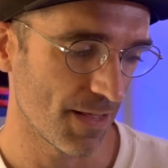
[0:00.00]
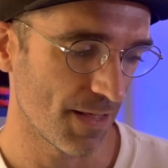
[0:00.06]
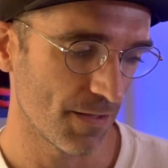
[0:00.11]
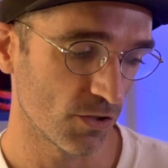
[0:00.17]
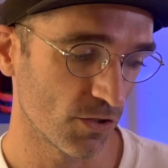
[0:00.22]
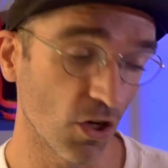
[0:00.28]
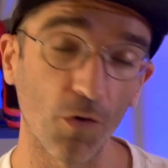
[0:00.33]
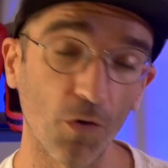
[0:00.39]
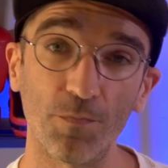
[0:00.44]

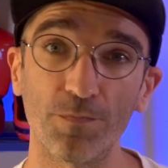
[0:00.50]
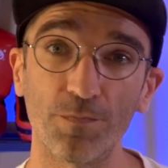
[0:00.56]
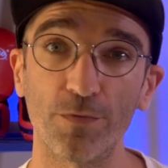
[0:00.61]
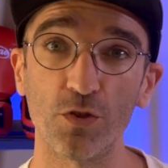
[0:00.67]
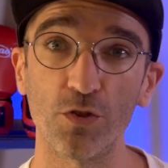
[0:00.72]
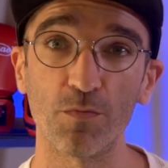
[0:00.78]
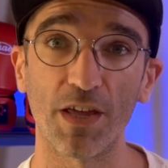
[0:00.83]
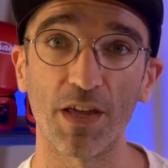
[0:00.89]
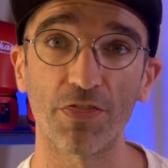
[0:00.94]
So
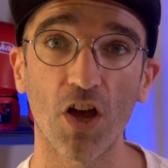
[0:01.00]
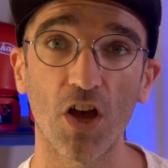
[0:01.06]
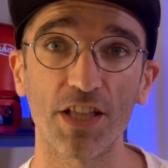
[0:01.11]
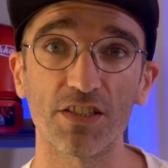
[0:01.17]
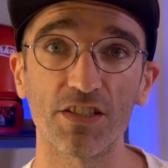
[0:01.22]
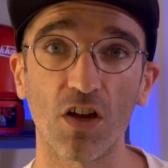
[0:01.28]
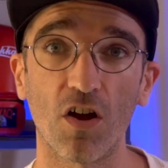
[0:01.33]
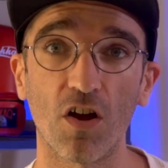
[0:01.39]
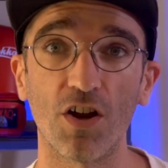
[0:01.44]
those are my
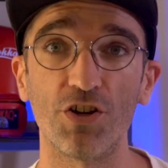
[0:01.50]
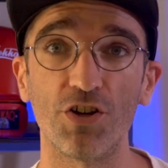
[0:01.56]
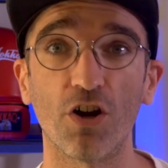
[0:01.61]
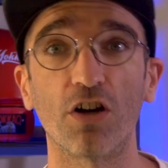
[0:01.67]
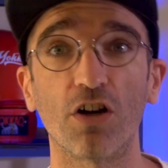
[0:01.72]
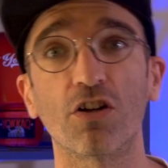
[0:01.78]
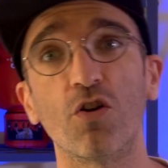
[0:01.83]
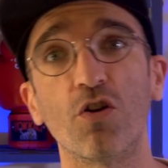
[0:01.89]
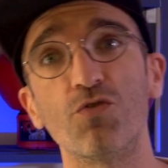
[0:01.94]
thoughts on
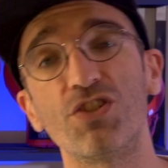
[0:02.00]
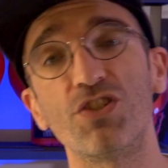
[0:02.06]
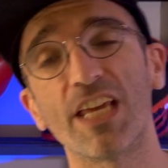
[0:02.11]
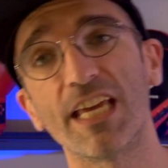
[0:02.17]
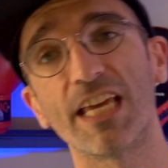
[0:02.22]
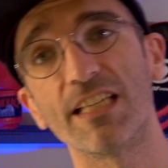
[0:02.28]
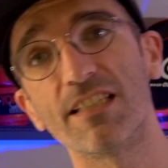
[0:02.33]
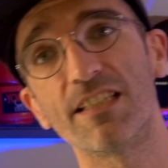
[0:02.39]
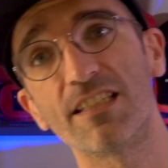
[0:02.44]

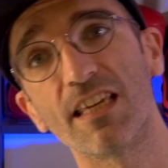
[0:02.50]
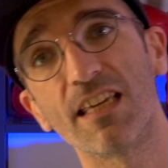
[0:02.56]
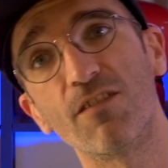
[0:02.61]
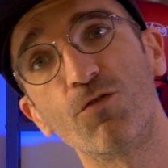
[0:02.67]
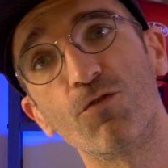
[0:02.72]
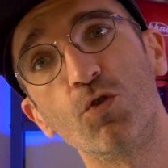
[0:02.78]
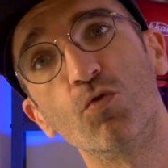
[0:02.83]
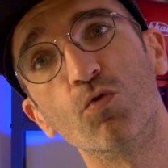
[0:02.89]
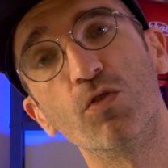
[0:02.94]
Narco-Saints.
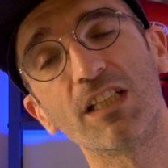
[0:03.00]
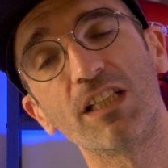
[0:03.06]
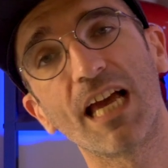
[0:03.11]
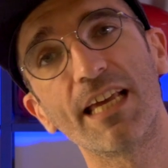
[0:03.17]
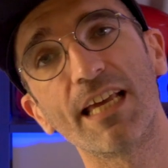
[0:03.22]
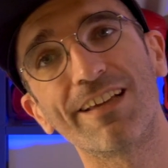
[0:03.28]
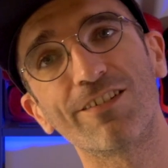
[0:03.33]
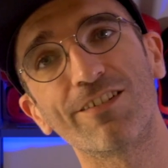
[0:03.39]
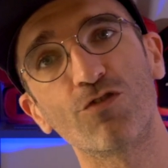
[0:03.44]
If you
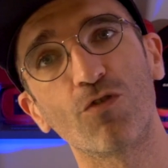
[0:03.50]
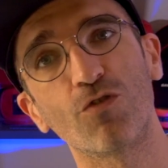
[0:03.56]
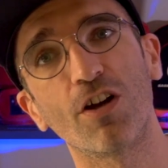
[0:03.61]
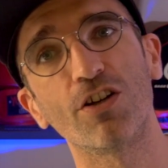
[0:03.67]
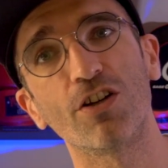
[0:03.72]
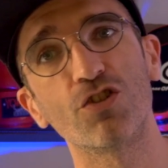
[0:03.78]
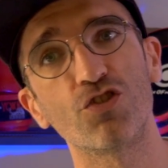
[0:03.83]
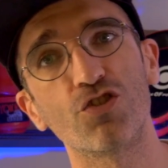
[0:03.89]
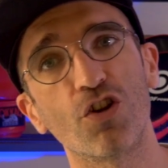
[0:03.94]
like
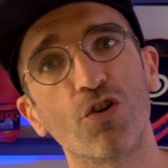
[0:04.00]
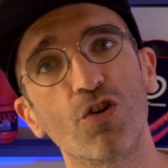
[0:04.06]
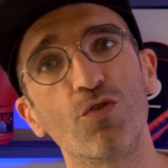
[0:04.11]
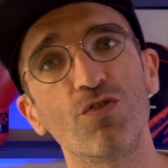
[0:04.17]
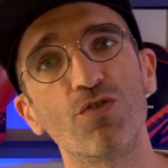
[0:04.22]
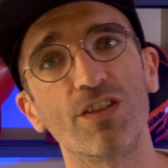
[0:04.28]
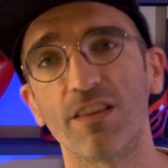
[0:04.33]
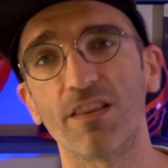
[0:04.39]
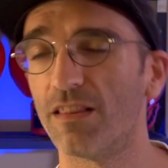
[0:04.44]
drug
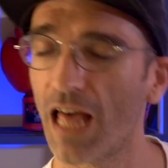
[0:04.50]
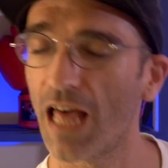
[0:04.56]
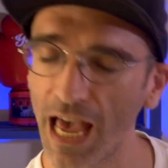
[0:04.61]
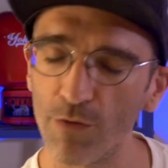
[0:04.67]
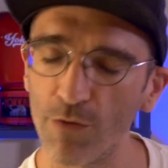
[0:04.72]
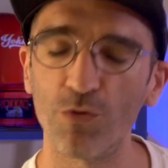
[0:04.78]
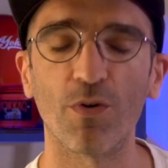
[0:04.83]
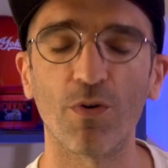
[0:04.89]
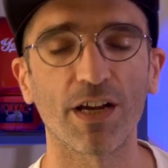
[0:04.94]
shows, I
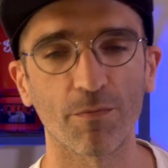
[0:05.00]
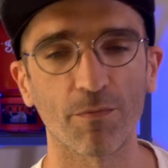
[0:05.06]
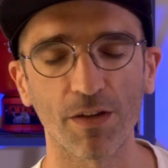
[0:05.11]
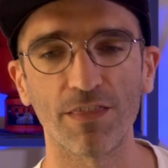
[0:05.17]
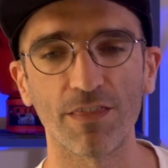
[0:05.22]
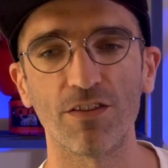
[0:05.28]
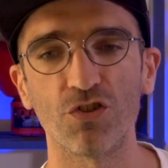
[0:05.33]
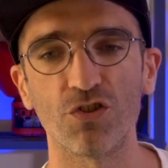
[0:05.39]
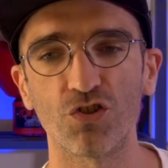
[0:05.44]
would
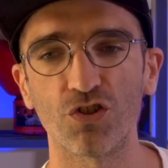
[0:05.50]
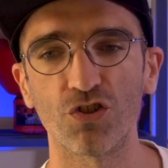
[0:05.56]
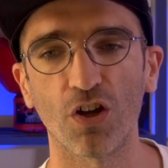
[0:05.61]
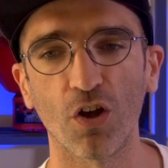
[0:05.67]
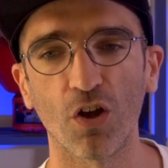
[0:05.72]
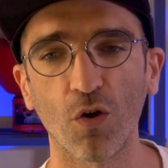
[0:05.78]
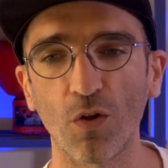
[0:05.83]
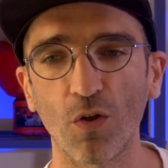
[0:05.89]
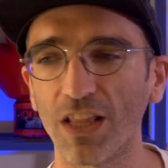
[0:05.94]
recommend this
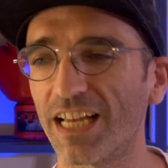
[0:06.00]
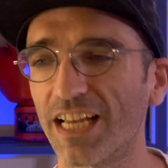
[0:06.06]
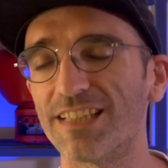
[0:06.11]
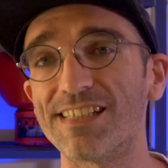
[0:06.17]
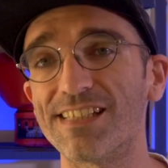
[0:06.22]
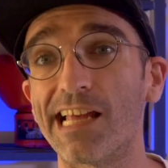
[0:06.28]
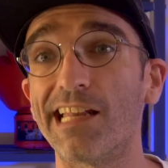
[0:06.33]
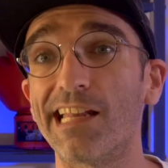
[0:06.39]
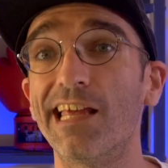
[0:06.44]
show. Like I
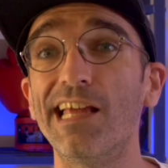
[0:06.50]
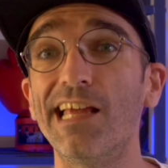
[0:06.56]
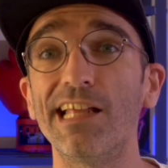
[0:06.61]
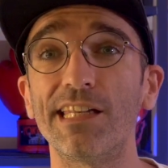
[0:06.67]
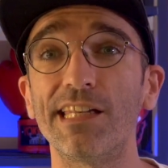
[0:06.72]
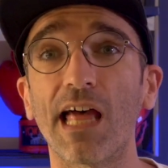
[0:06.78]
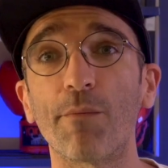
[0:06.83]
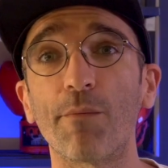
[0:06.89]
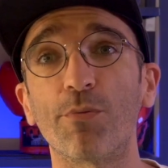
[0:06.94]
said,
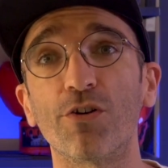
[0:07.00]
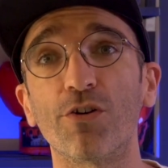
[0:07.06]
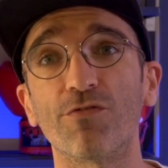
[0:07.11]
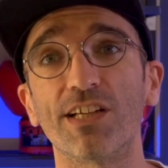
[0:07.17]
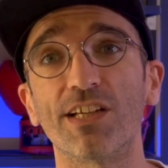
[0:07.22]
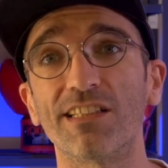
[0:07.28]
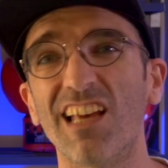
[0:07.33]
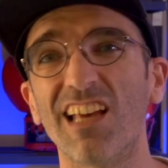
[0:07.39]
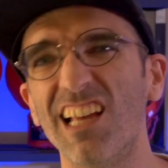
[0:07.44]
not
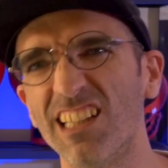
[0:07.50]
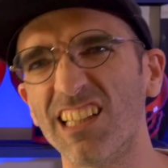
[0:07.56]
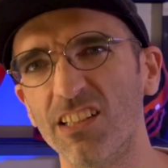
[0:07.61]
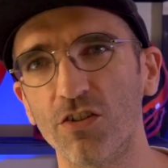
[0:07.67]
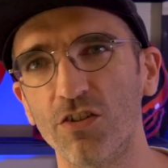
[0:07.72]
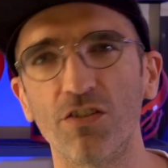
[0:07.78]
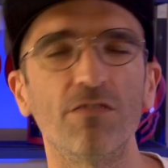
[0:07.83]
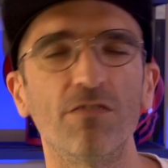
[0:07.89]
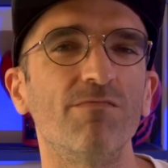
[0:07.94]
perfect,
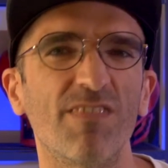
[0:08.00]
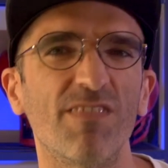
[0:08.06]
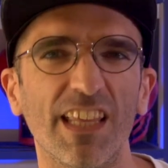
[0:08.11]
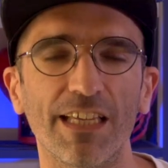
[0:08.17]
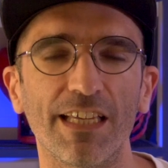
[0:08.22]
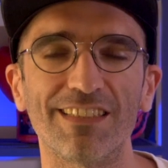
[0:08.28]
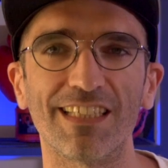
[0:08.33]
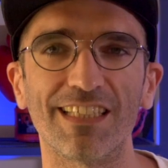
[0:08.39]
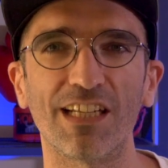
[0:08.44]
little
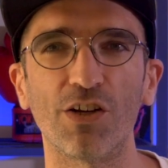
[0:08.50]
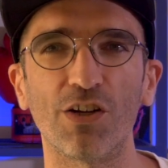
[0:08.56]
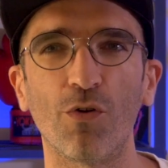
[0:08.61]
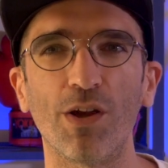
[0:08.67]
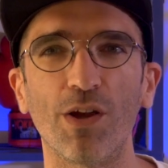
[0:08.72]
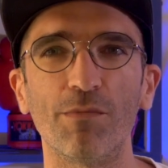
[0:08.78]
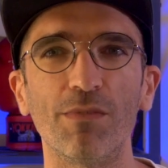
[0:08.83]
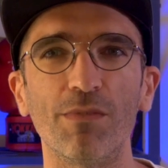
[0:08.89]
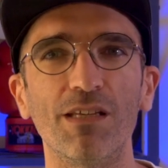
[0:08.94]
things that
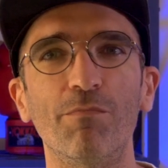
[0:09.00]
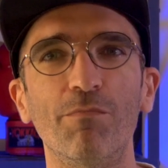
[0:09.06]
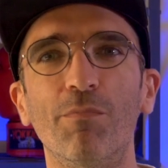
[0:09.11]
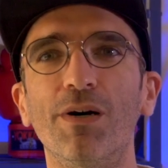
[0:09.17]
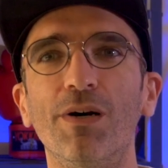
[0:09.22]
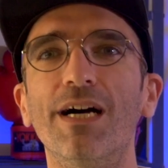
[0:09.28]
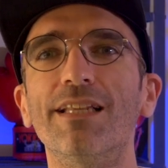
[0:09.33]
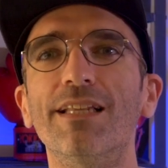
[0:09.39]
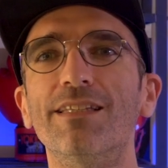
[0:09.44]
annoyed me,
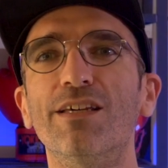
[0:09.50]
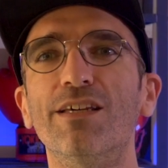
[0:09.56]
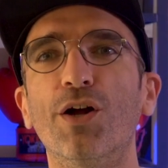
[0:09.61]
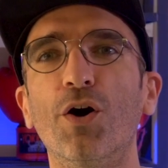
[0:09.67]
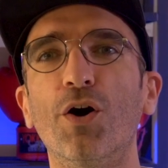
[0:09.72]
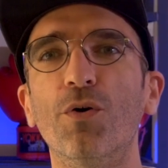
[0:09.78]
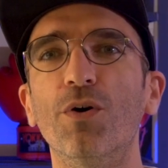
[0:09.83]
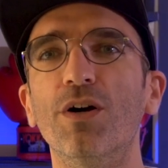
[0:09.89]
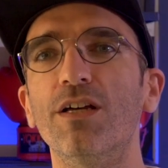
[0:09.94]
but you
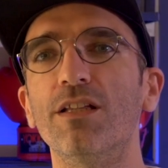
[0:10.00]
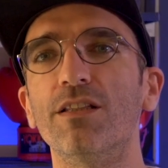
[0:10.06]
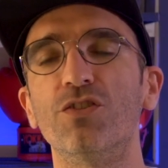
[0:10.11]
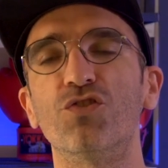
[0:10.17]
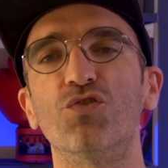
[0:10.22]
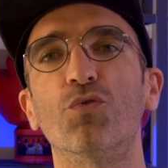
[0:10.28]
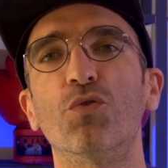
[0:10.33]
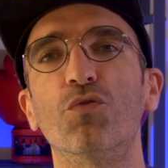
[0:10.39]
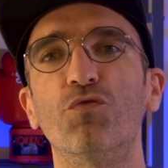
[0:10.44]
know, this
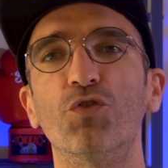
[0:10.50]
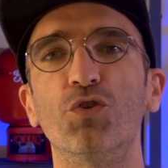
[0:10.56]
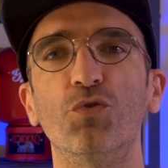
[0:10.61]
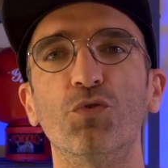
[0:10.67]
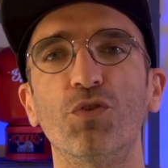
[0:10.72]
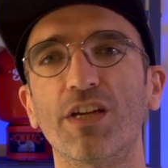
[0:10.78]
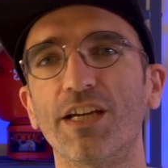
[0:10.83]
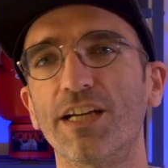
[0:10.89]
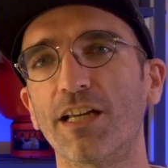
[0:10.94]
is a review
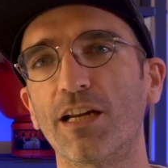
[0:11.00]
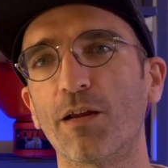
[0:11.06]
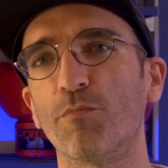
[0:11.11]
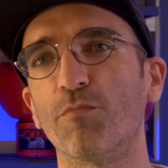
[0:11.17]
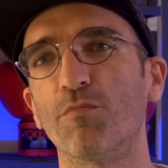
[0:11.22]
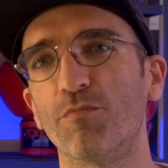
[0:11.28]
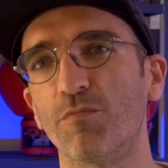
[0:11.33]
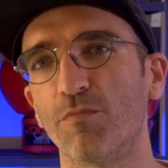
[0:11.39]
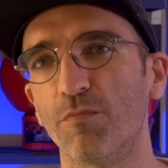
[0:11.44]
thing and
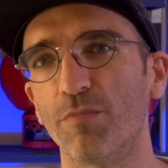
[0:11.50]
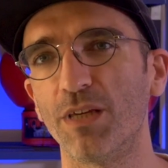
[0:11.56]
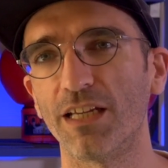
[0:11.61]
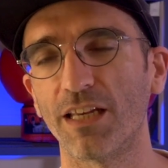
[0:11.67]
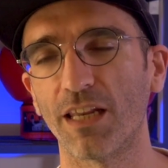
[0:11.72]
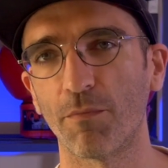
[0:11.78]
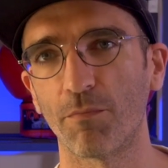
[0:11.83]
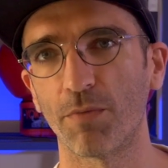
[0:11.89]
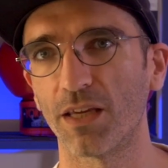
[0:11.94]
I'm being
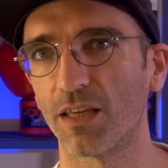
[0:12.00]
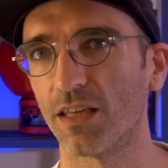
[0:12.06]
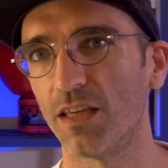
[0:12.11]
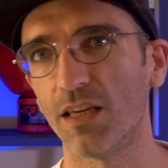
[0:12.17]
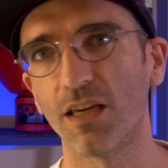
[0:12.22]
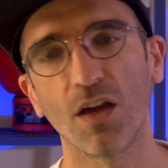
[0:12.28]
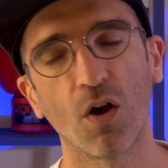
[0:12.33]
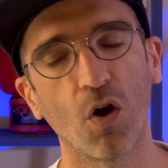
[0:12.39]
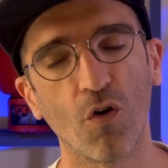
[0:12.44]

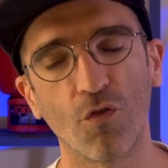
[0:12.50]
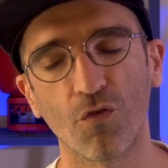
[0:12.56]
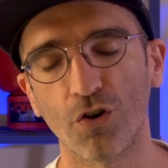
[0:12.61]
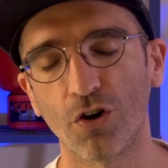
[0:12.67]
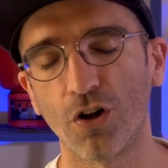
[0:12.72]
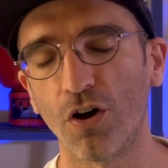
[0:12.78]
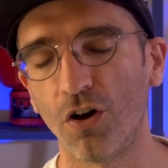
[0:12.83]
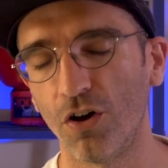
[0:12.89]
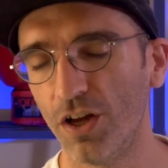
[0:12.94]
nitpicky.
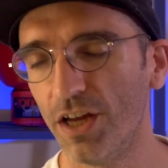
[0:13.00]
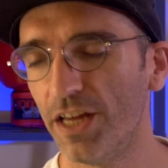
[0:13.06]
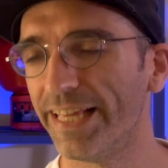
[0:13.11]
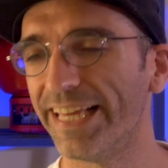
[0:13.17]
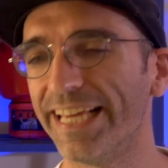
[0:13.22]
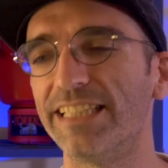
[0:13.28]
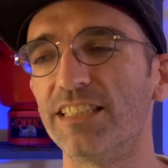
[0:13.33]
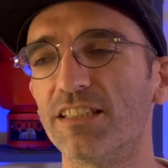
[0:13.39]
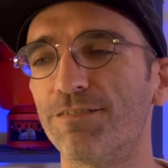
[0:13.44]
Overall,
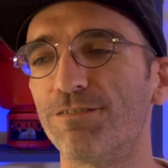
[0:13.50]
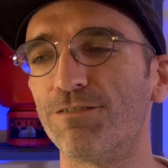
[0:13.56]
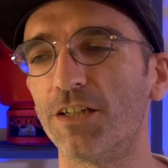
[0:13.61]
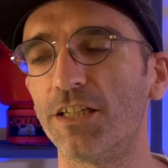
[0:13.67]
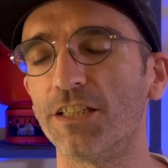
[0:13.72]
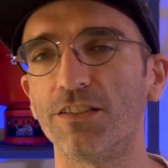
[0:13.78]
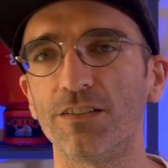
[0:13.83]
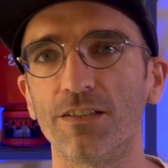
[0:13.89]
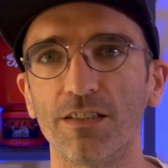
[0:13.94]
it's a
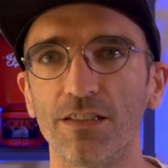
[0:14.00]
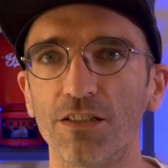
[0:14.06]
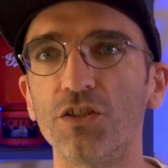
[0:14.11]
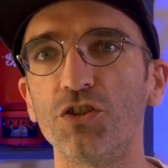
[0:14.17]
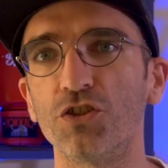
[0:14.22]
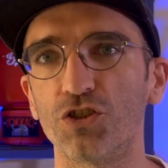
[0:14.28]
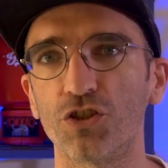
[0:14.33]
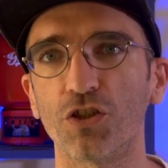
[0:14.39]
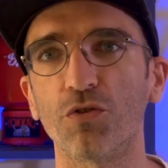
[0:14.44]
fun
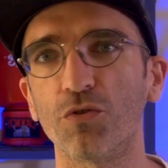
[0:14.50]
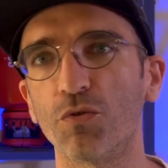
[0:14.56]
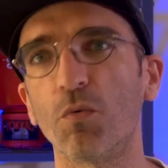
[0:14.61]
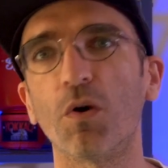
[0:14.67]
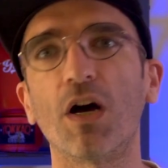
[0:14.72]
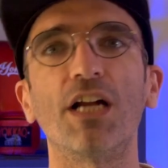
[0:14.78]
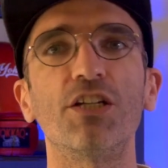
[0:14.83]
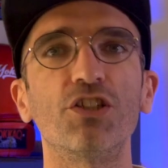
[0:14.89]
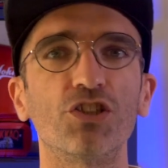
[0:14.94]
show to
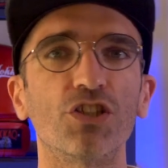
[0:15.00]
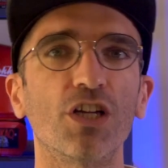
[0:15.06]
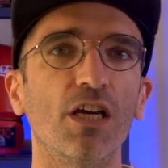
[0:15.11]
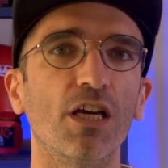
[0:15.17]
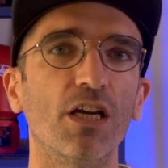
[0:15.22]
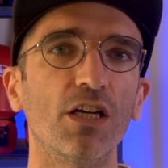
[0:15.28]
watch.